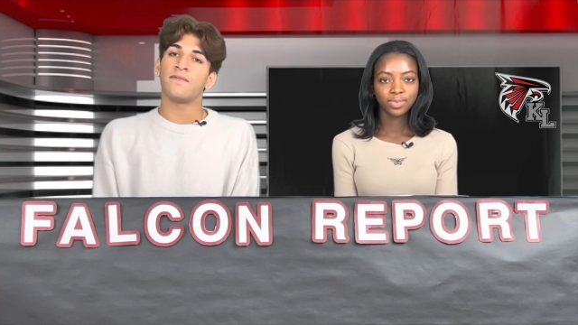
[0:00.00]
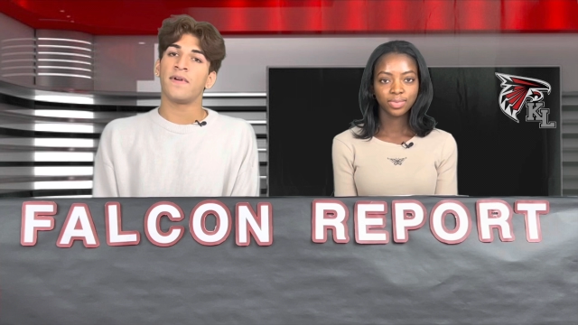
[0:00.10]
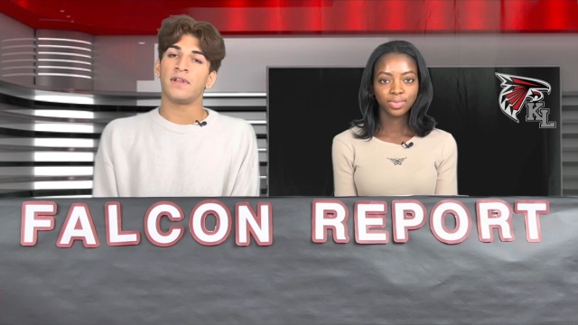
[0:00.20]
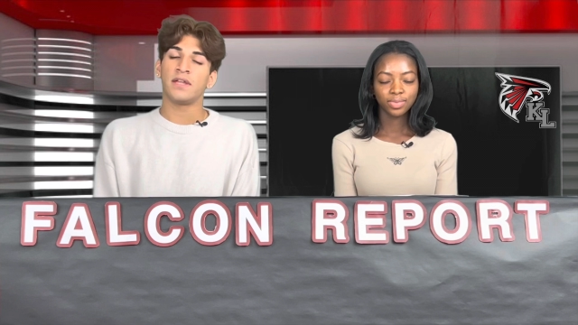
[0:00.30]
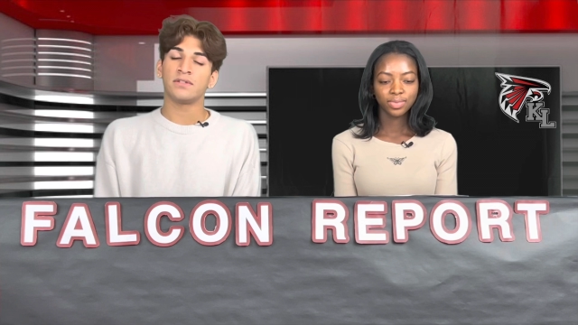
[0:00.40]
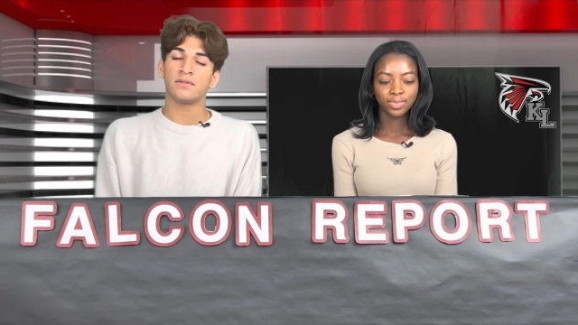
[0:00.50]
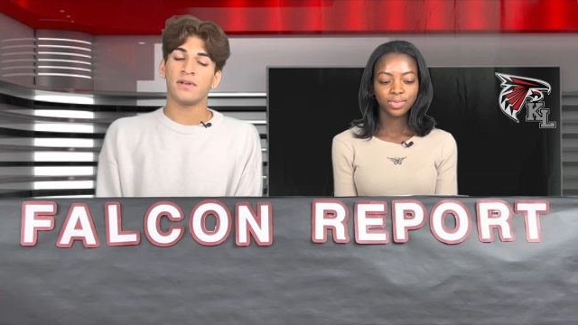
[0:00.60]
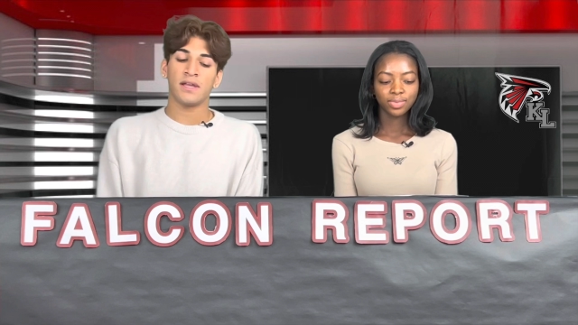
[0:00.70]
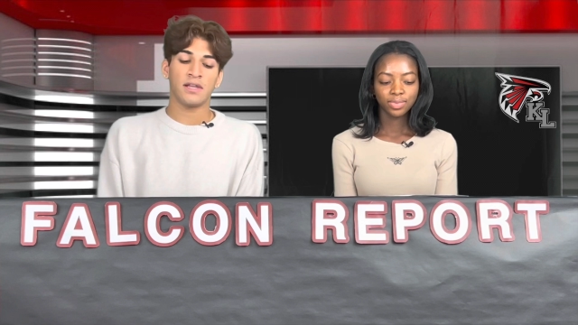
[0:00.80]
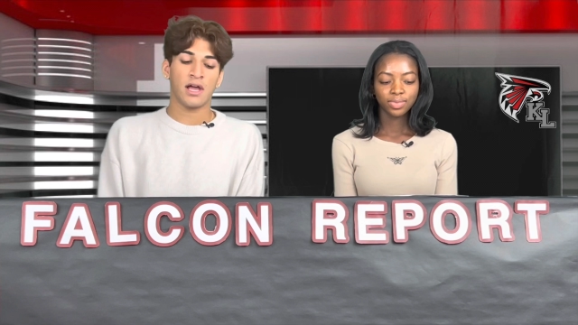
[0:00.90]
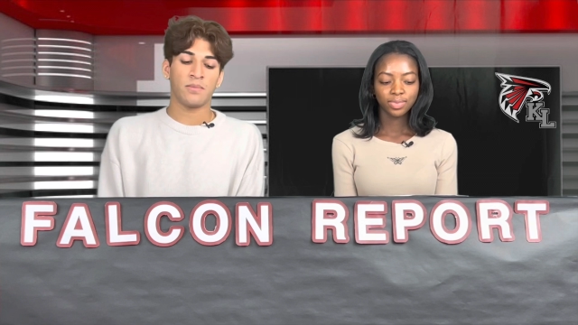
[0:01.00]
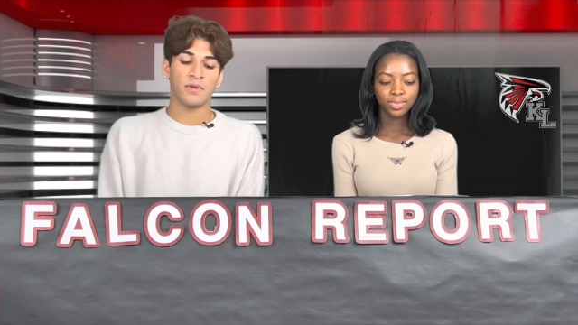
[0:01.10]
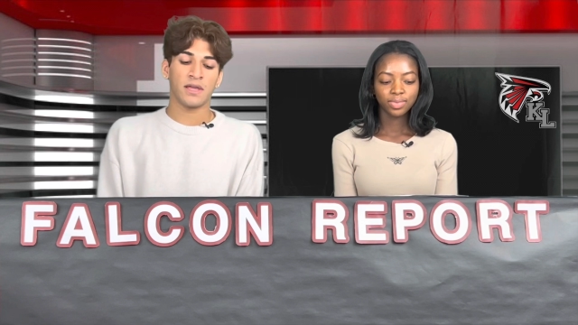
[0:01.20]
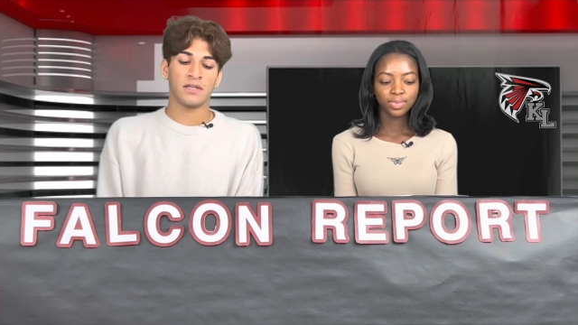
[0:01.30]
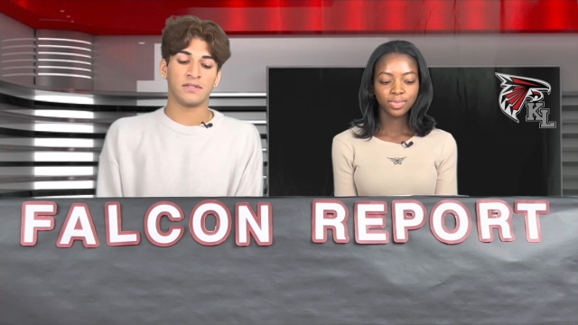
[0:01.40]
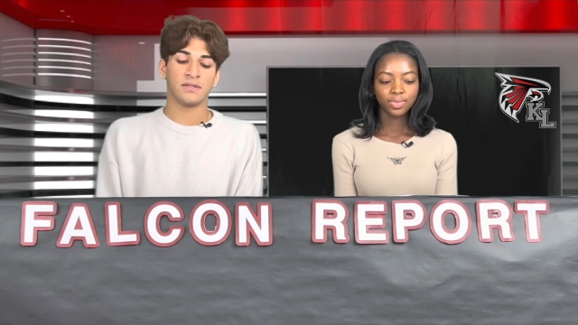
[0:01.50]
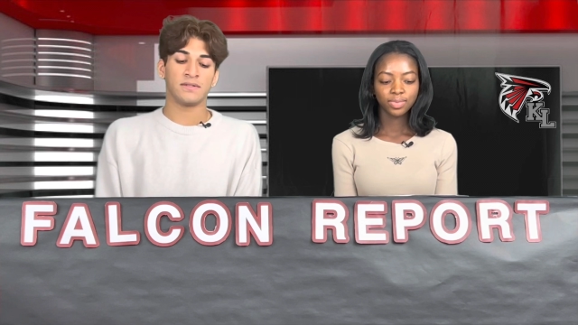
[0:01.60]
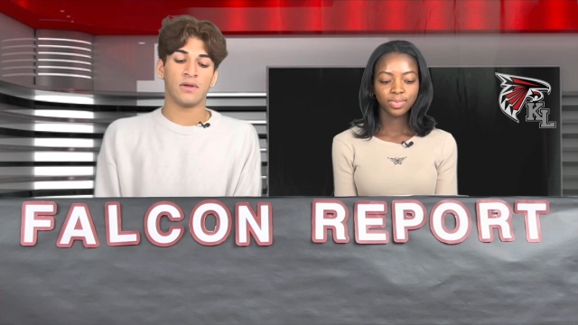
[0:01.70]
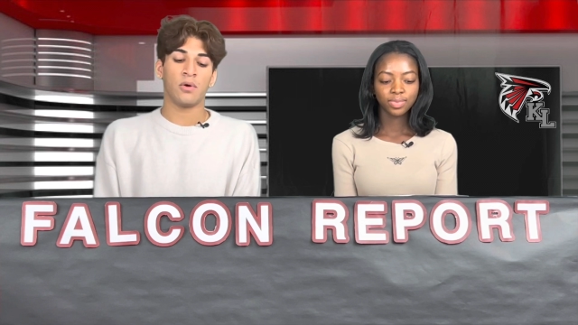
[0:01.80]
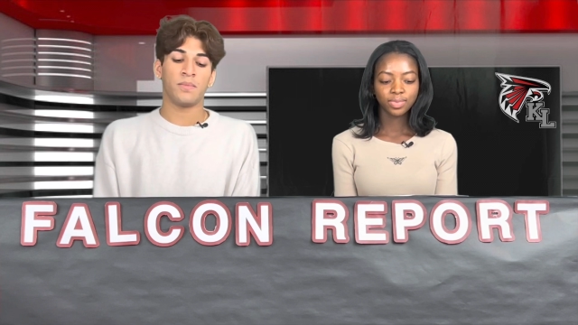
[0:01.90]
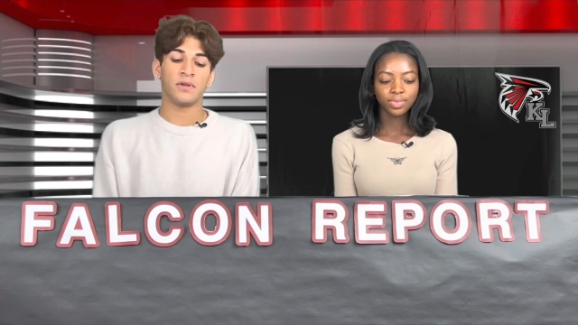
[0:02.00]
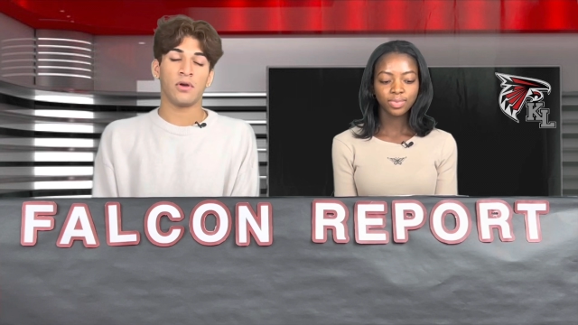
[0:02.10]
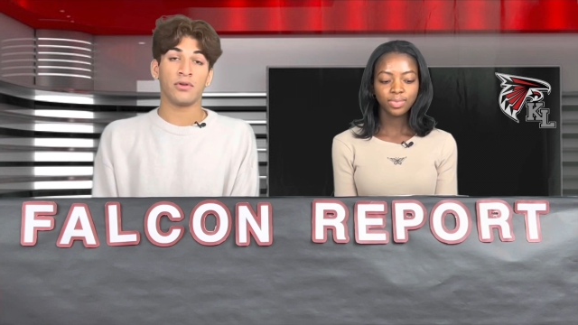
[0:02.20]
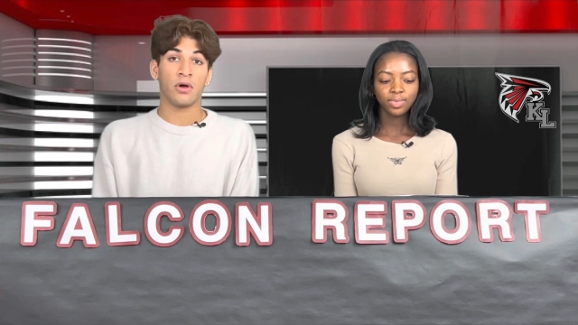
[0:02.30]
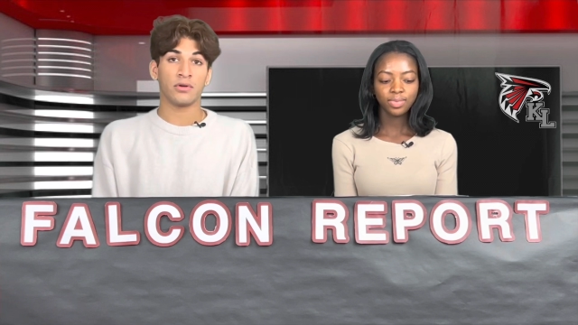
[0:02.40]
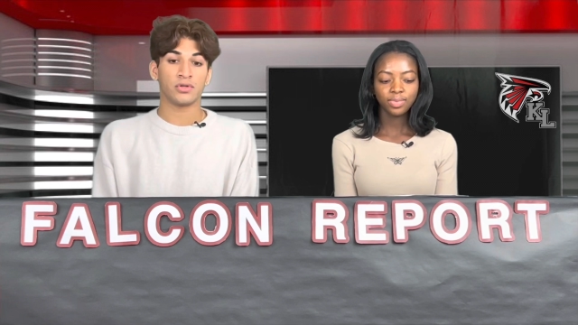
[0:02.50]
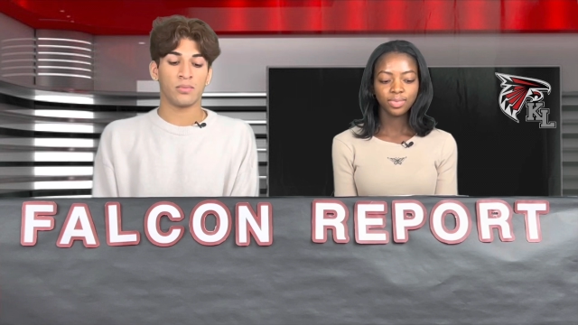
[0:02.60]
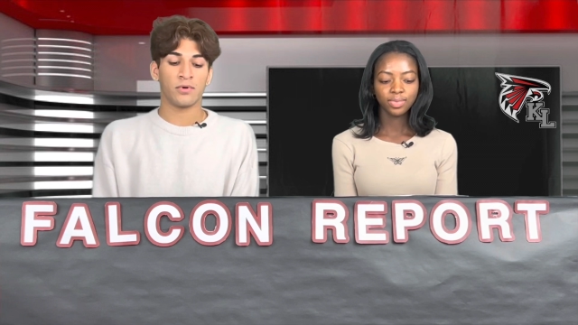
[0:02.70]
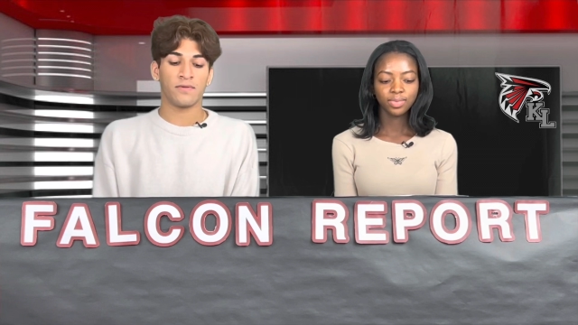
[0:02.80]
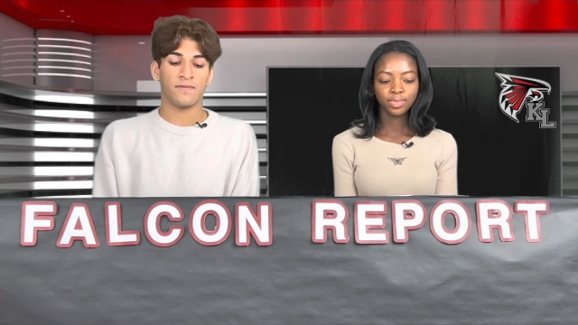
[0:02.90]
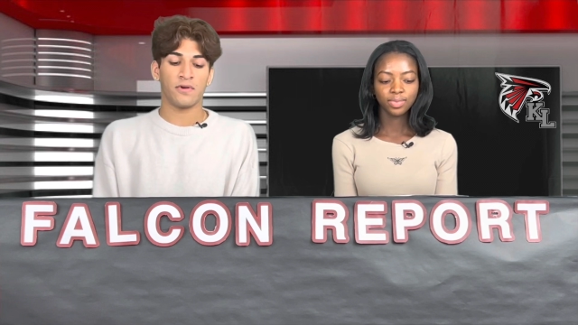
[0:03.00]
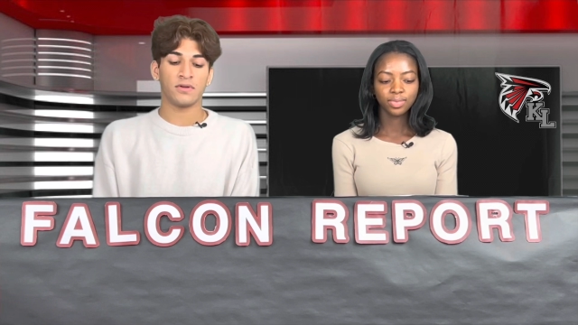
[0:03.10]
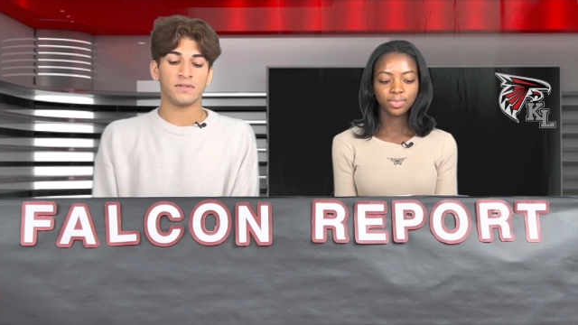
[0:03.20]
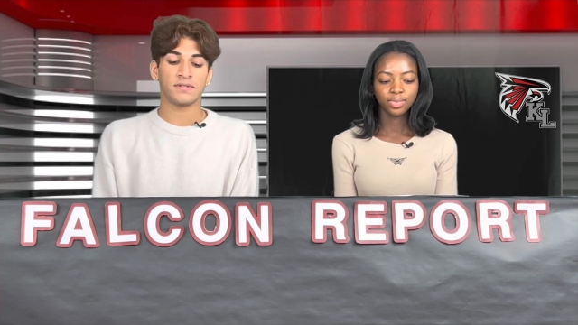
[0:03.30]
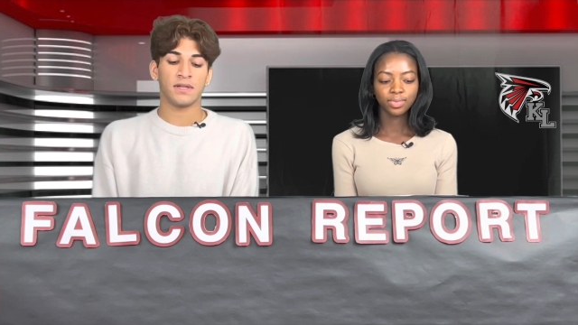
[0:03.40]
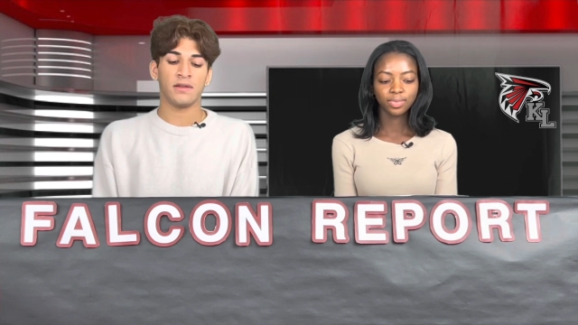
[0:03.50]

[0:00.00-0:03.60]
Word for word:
Speaker 1: Financial aid applications open on October 1st,